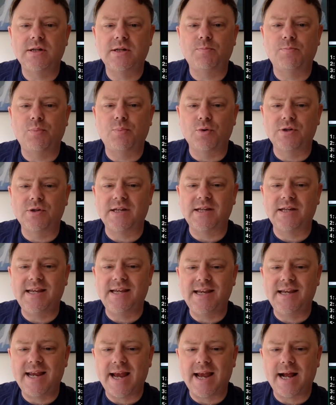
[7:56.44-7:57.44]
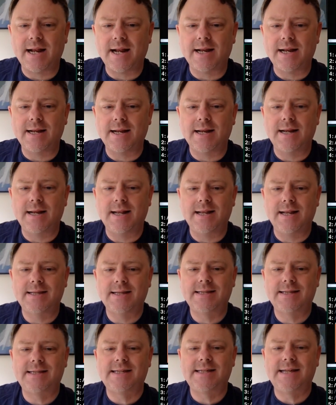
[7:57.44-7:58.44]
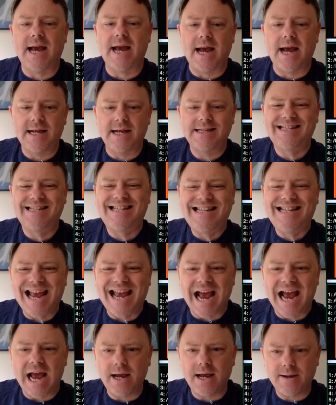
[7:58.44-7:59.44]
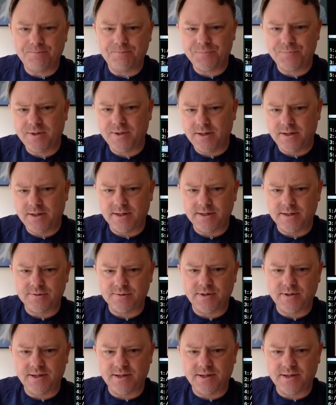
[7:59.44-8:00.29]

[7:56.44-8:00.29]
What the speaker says: podnial sia. Sia is where